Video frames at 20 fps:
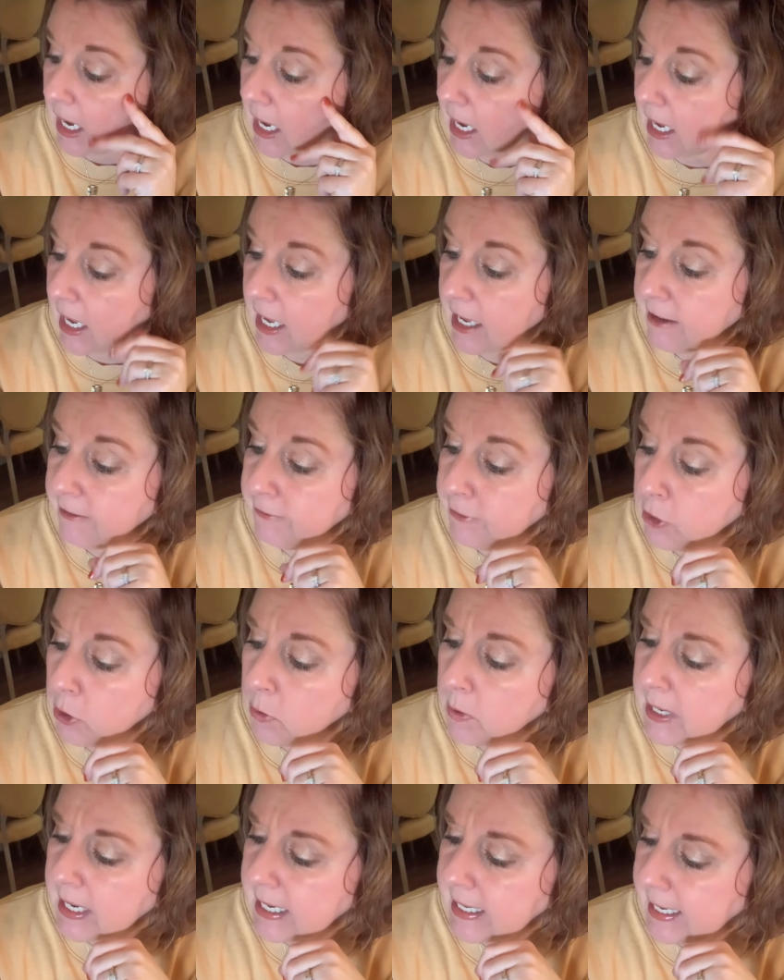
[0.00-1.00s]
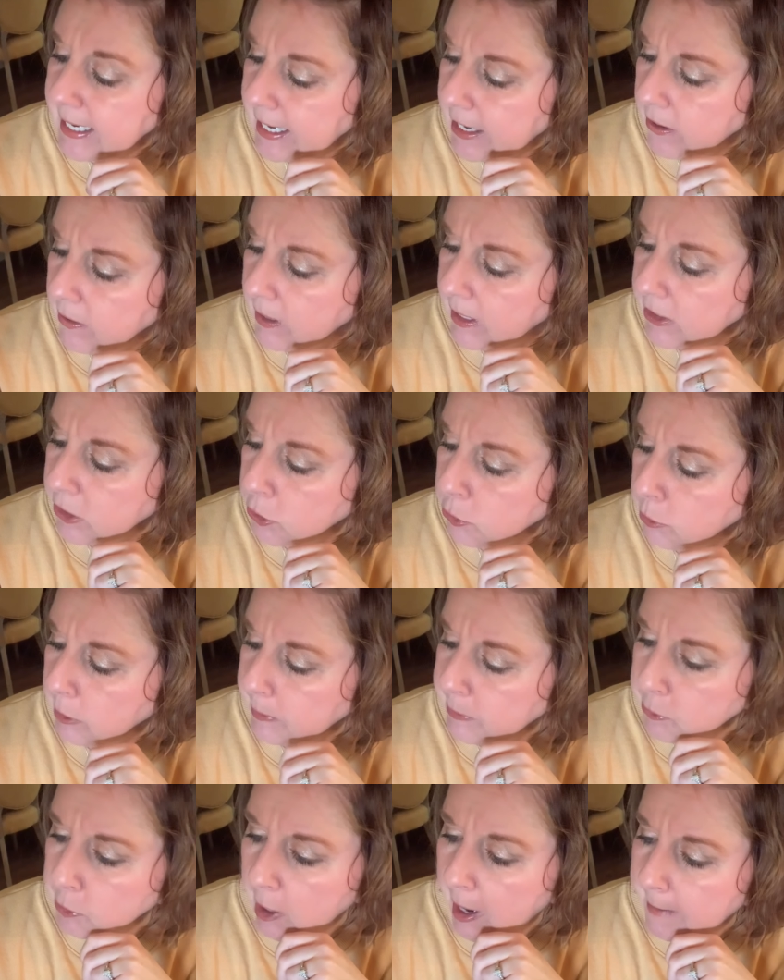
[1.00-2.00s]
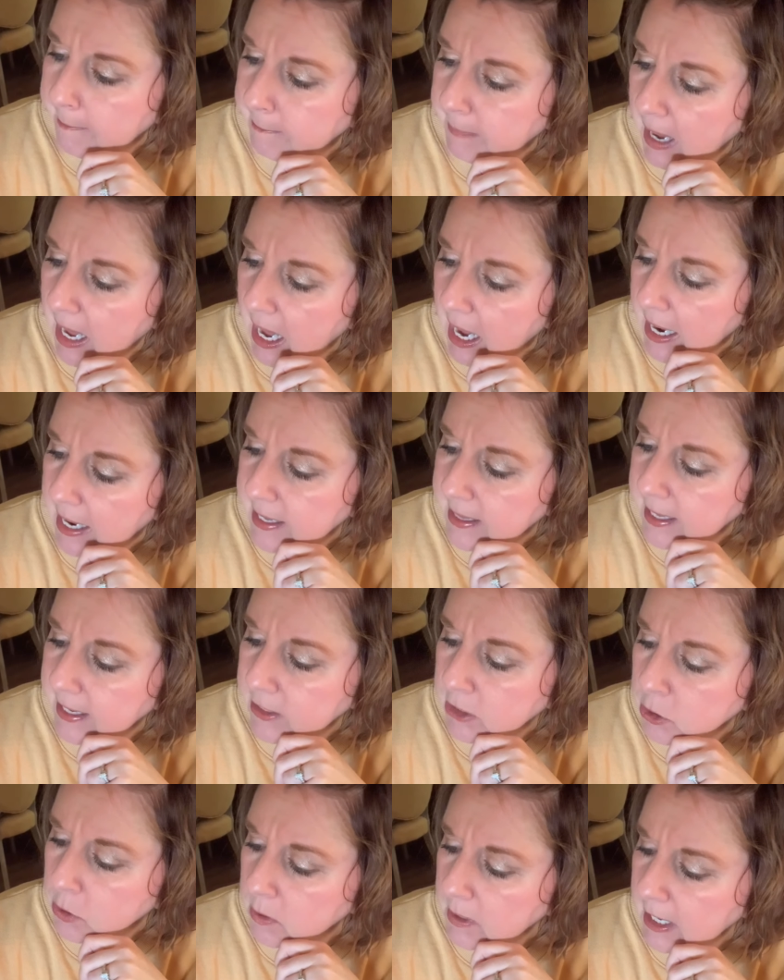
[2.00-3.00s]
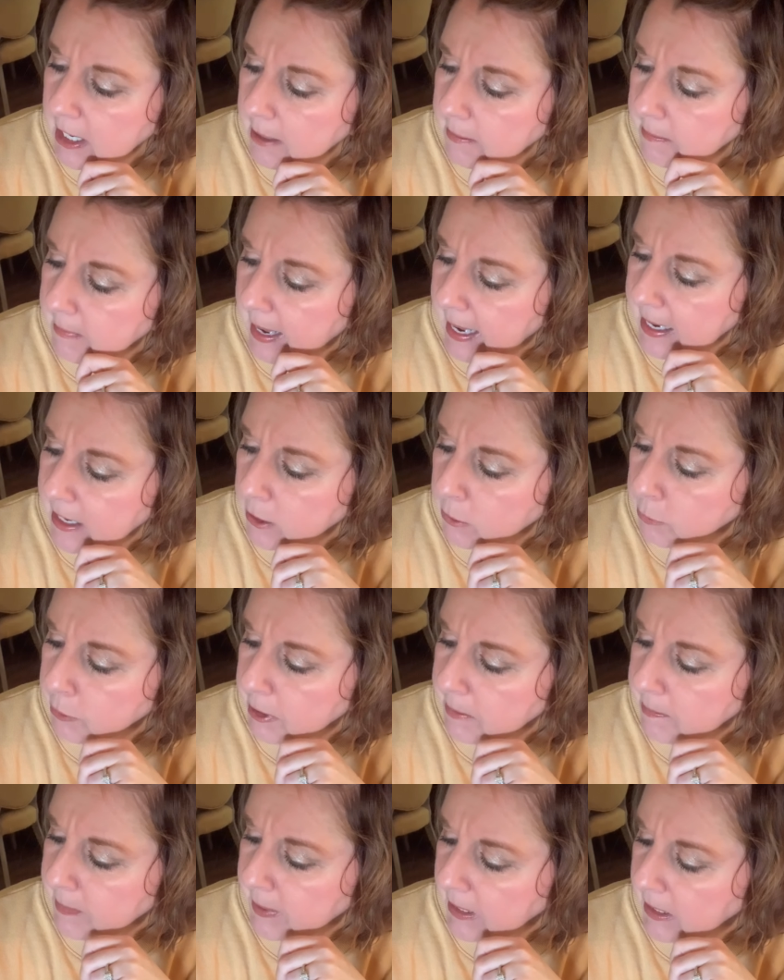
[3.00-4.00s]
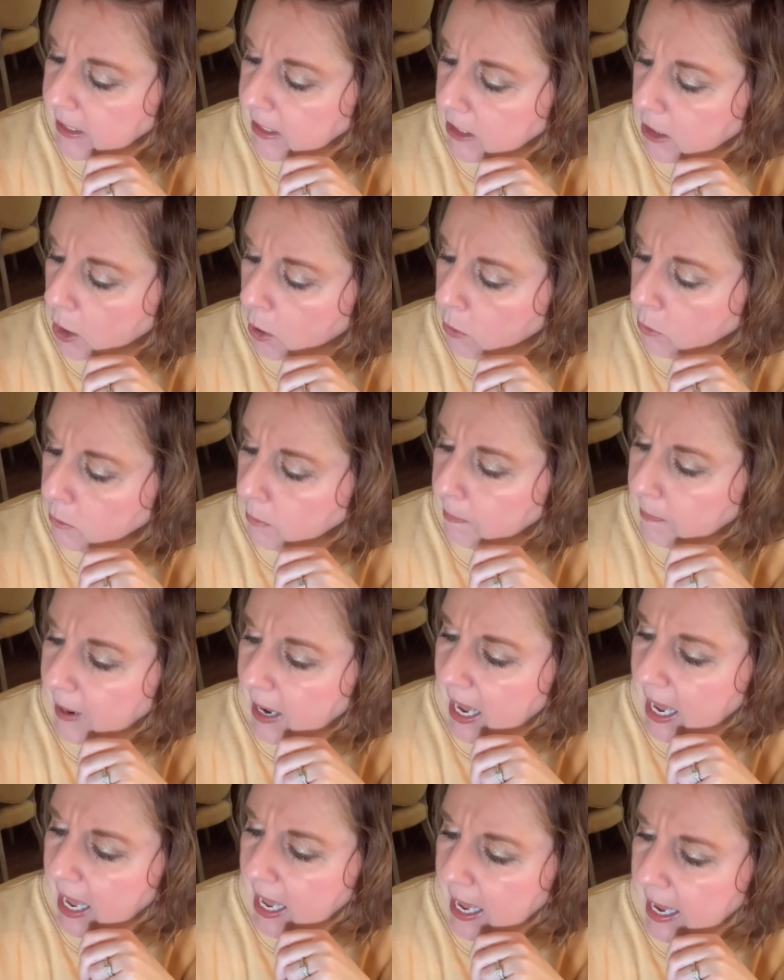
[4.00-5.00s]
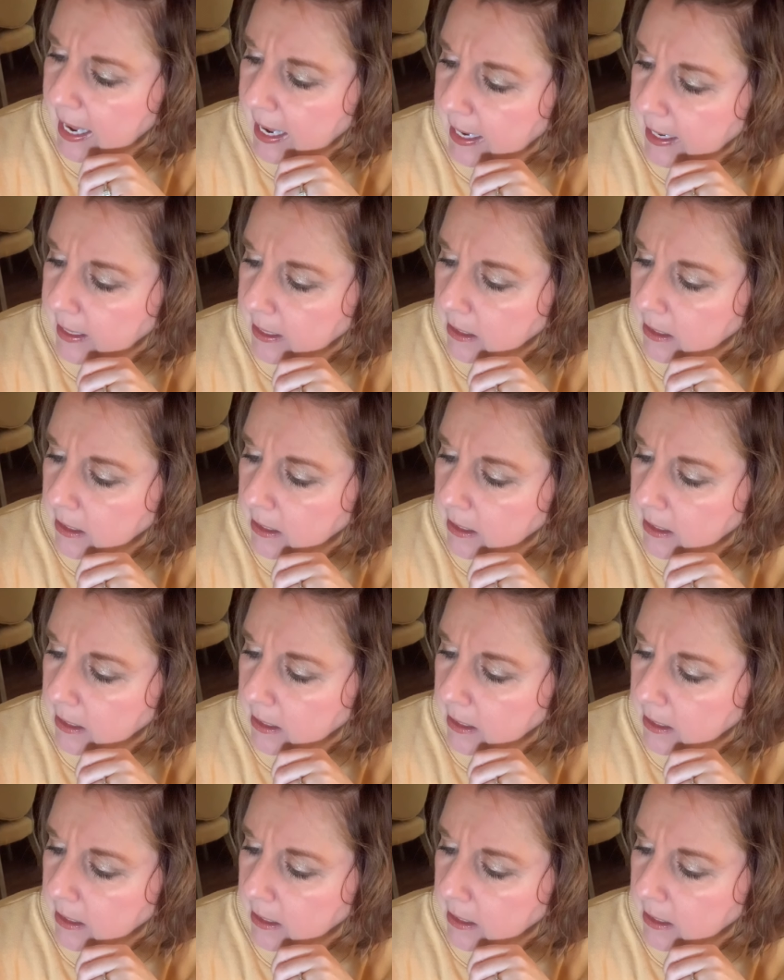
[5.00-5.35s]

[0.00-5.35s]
If you can hear us trip-trap by, then you can make 3 Billy Goat pie.